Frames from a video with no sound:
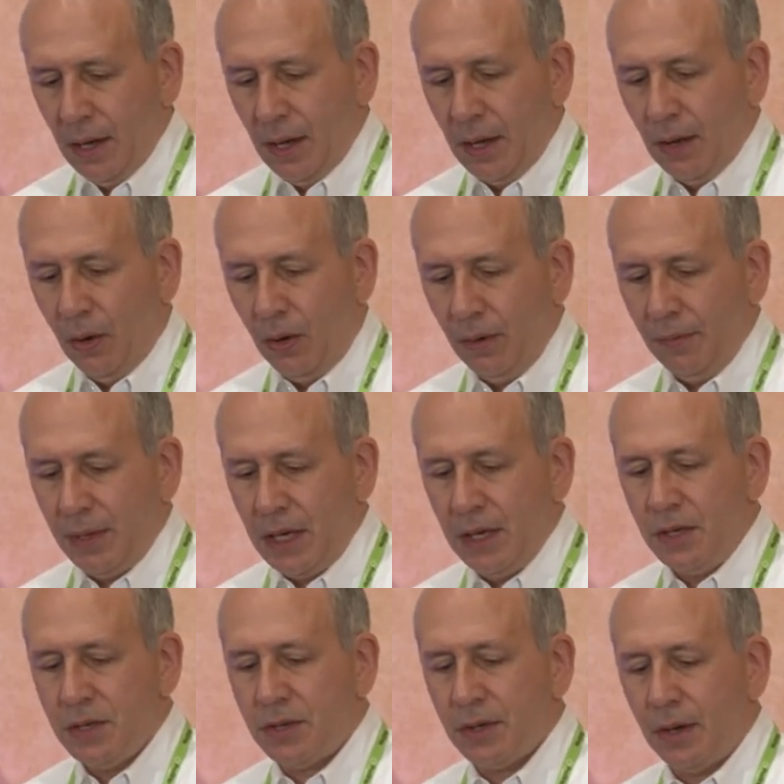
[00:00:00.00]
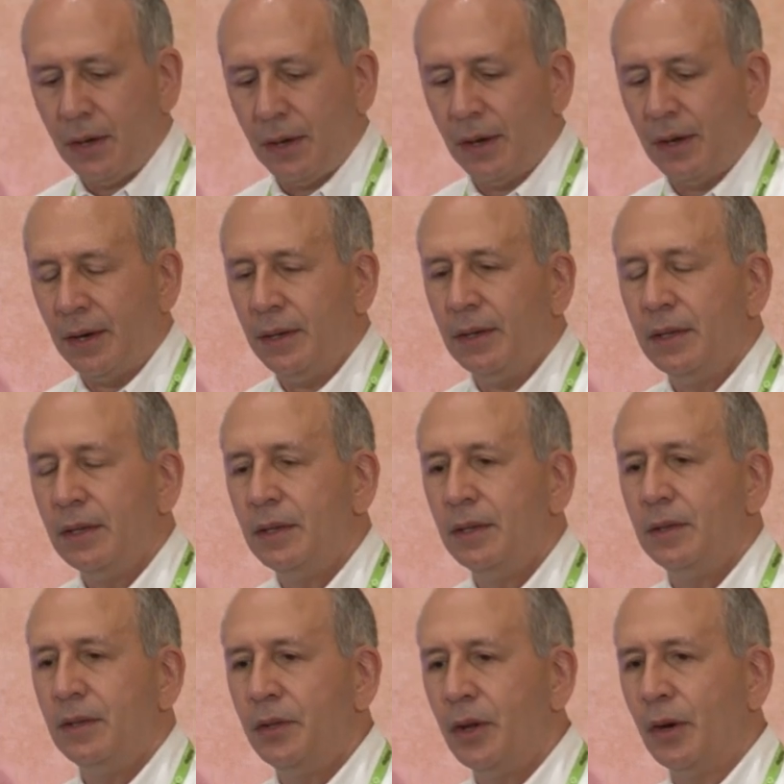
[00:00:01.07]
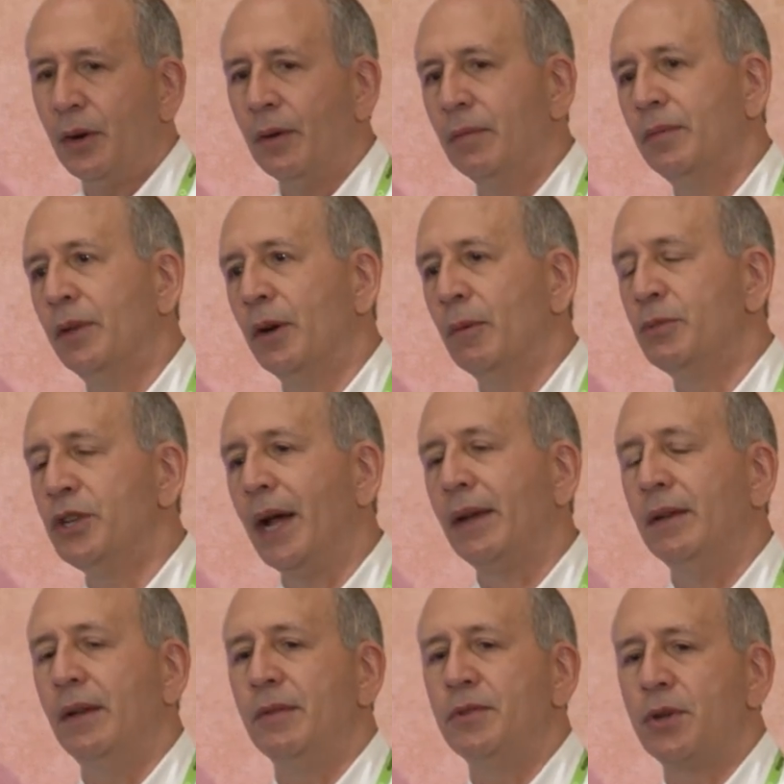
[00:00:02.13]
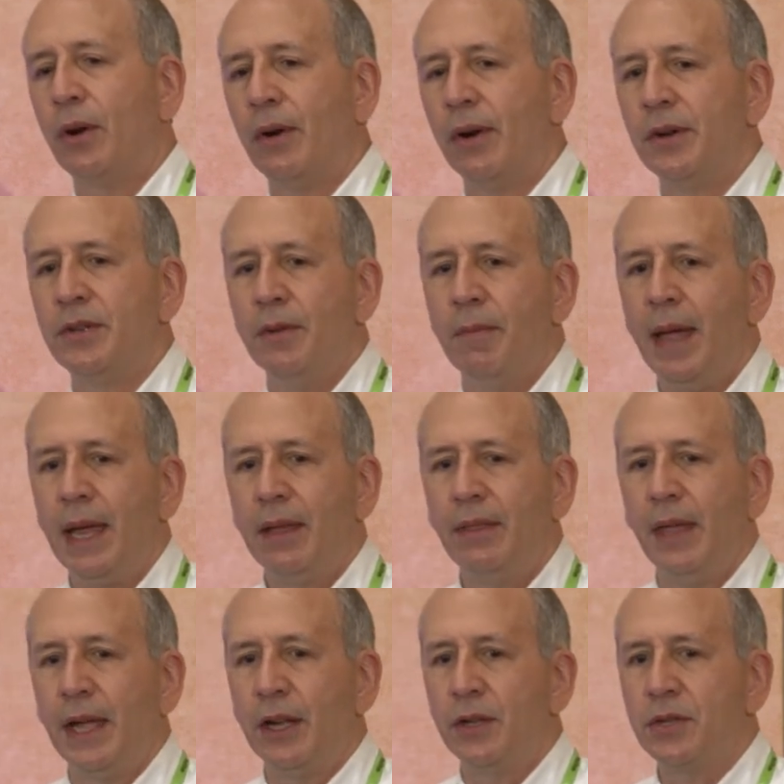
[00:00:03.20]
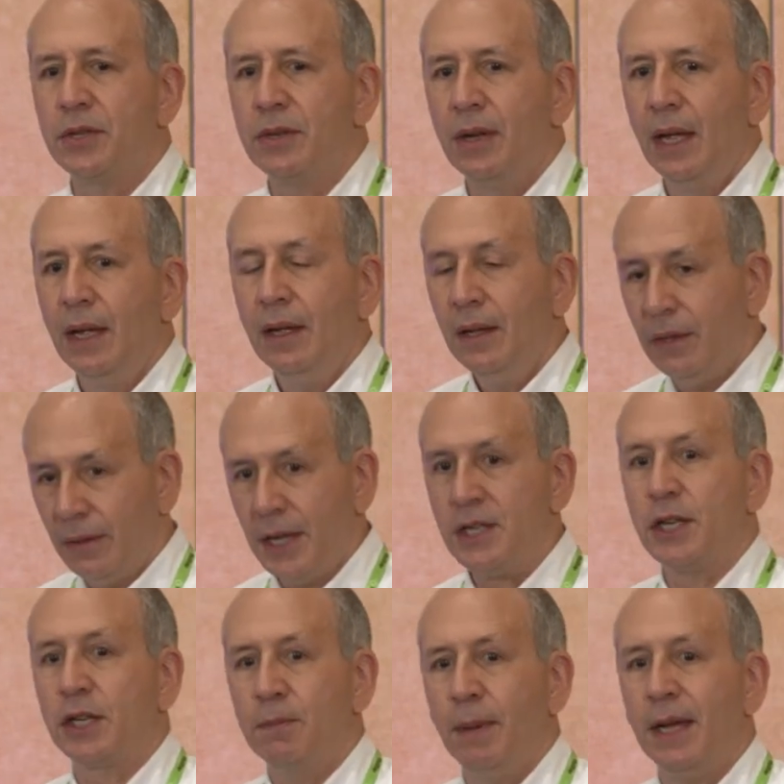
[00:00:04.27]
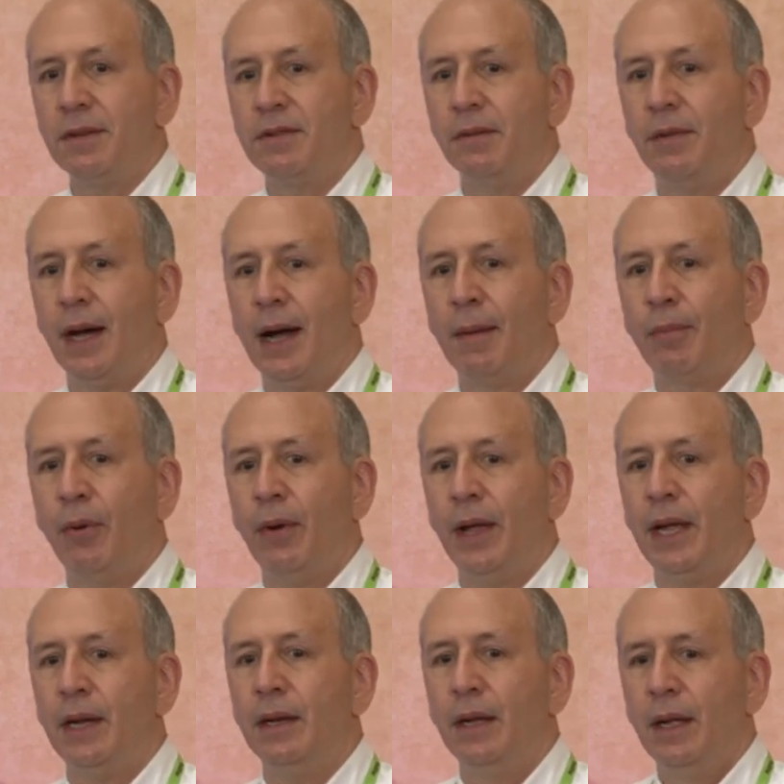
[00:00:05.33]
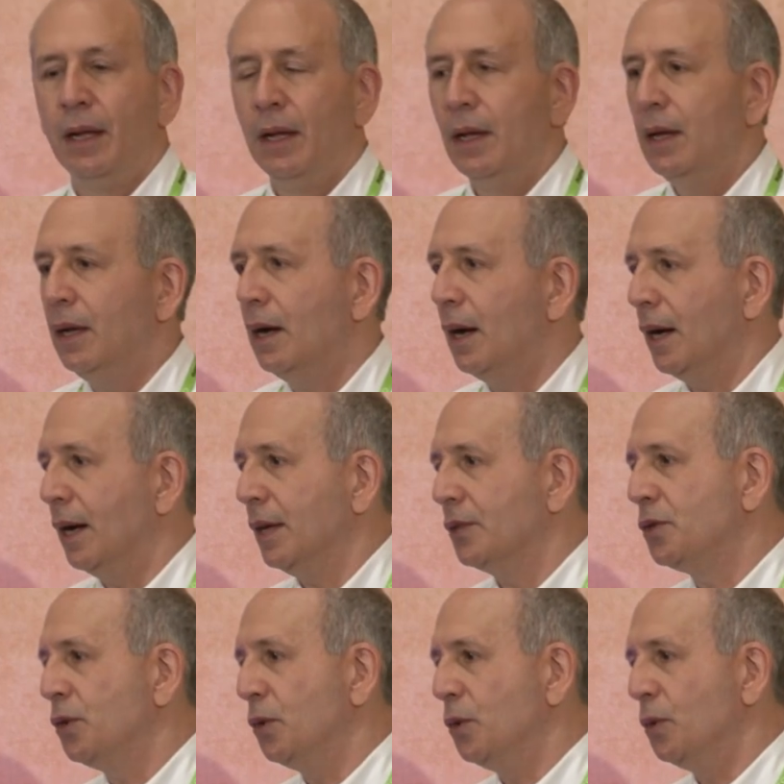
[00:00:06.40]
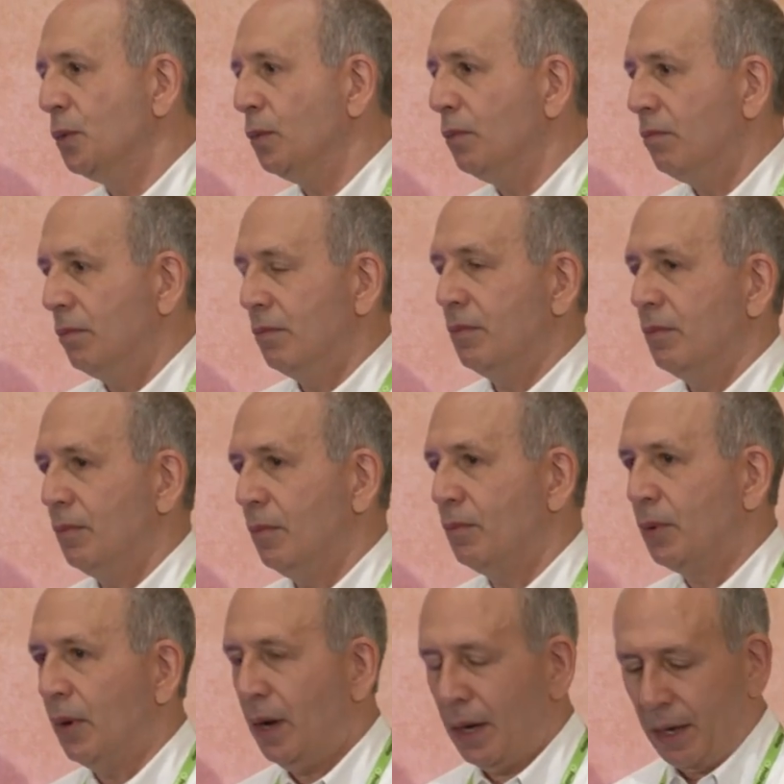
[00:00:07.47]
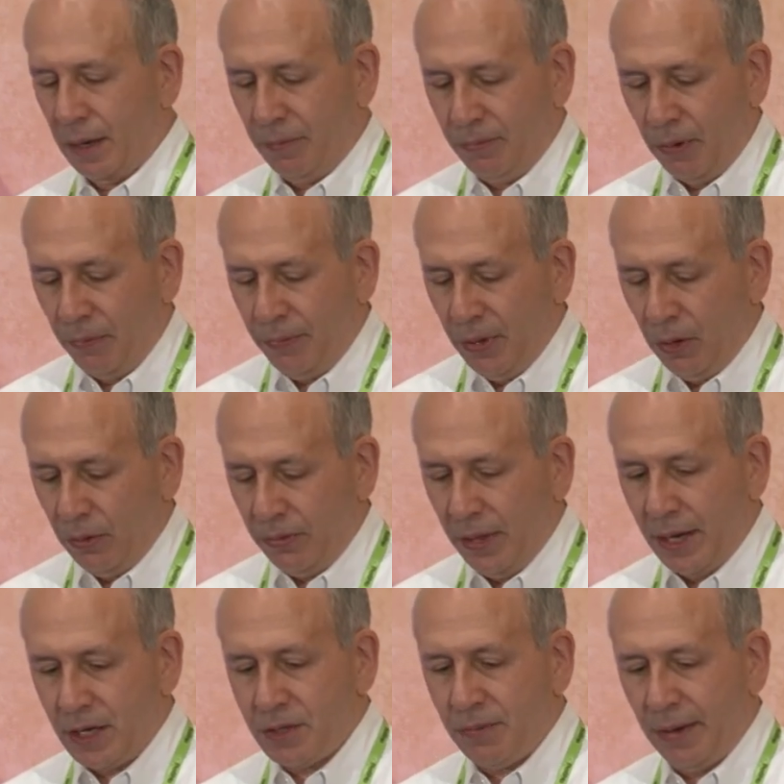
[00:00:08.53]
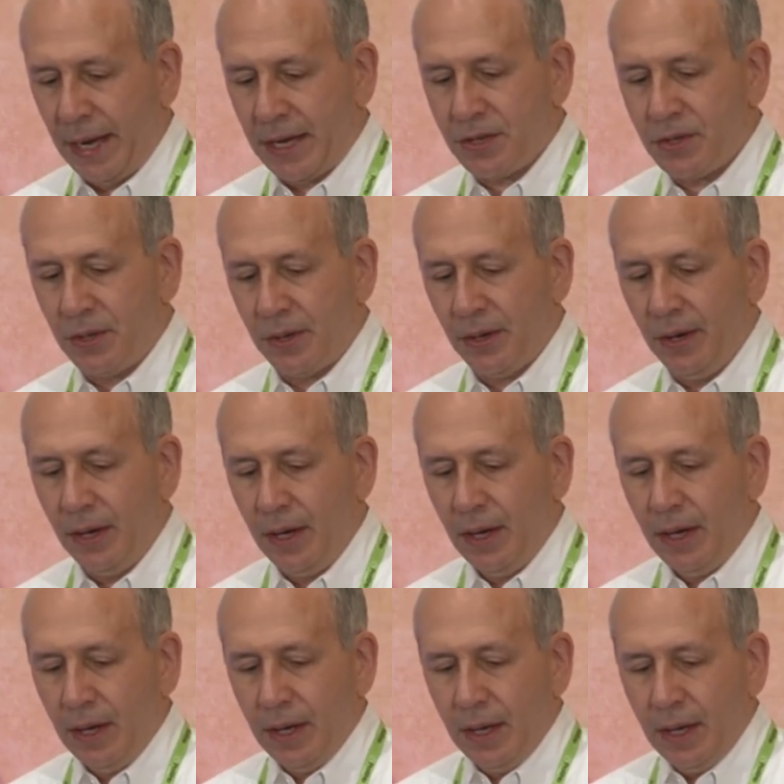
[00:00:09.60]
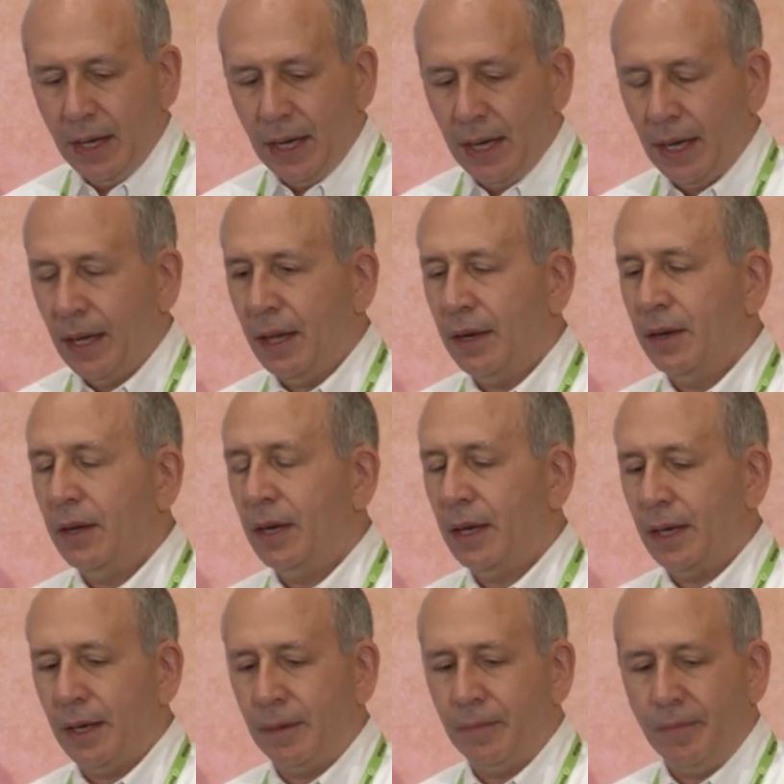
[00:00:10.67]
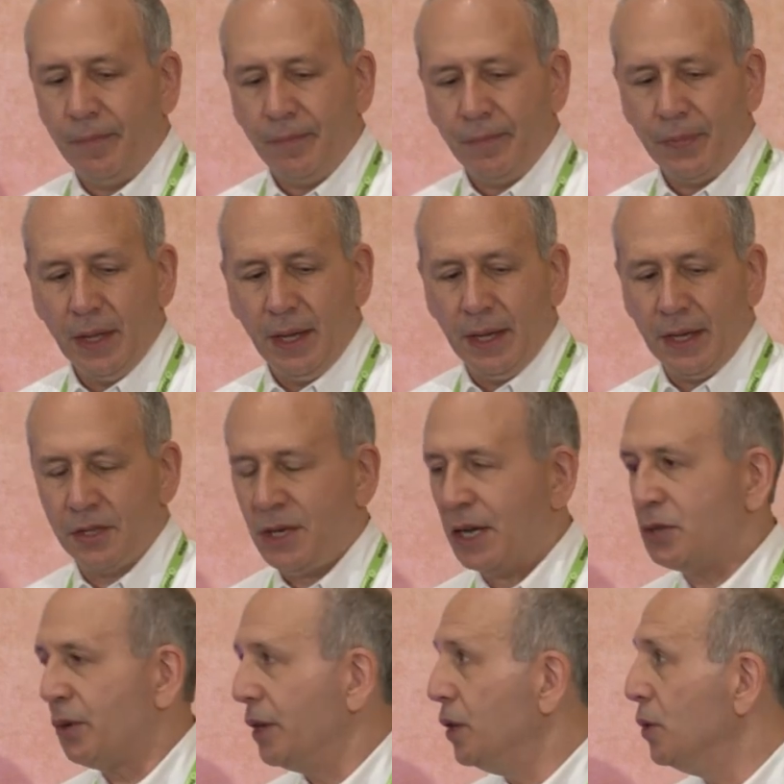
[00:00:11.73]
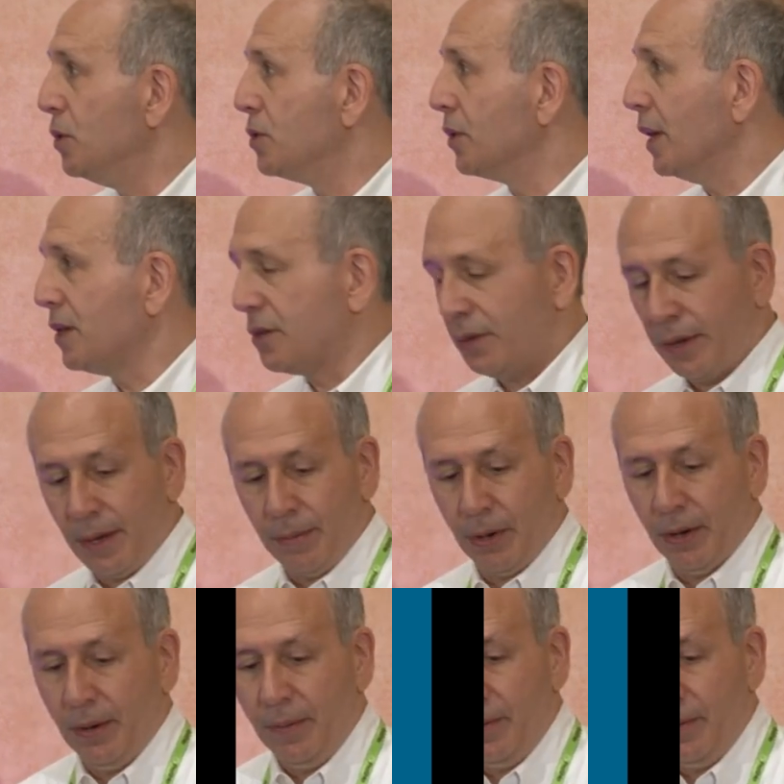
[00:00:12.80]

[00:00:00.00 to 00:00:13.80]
And all of these are, their, their objectives are to make things less expensive to operate, uh, to uh, fulfill things faster, and uh, essentially use less labor.